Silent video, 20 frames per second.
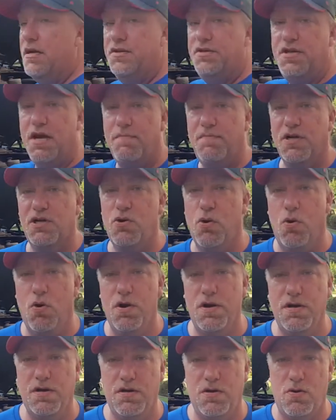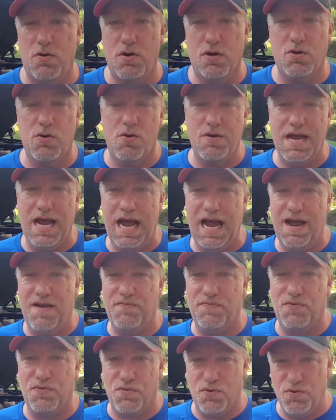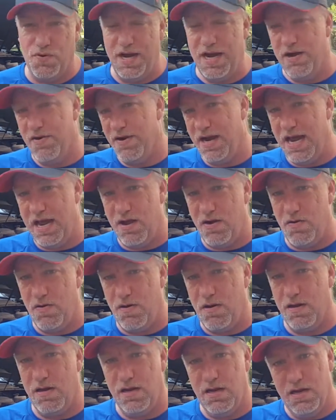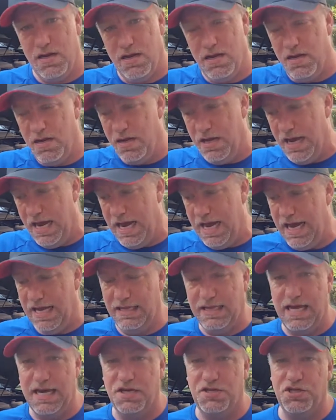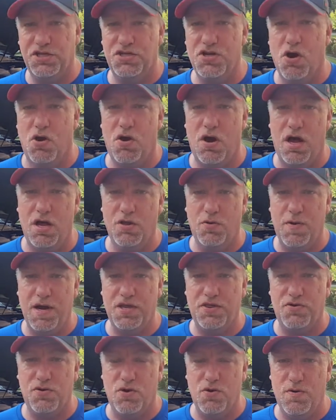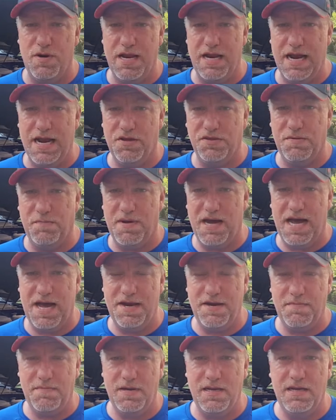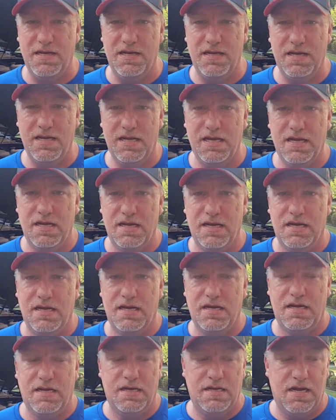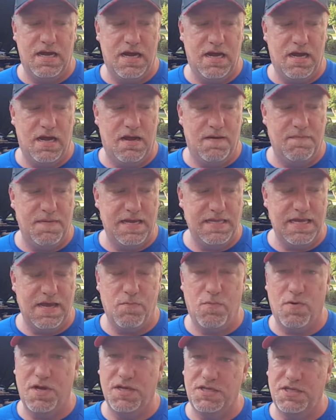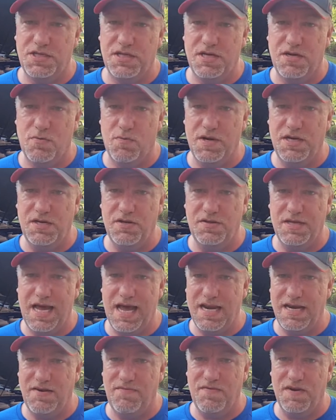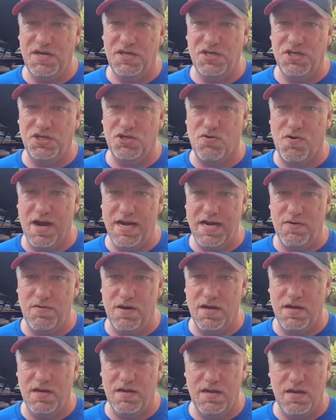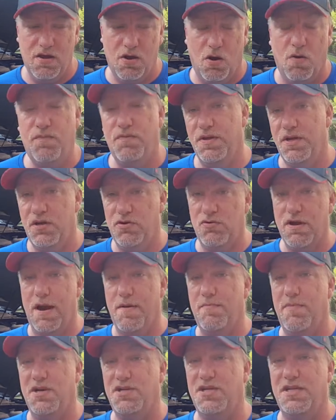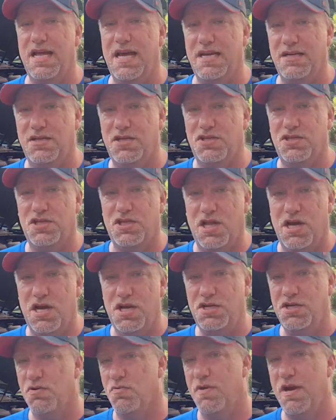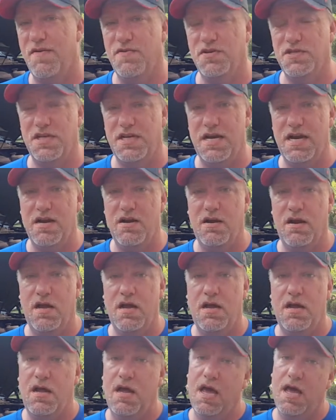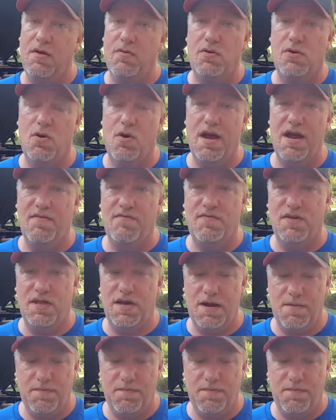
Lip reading: dump a quart or a quart and a half through here now, and let it just go all the way through and then out the bottom. And then once we do that and it finishes draining, hopefully it'll grab a bunch of that sludge or whatever's in there. And we'll go ahead and fill it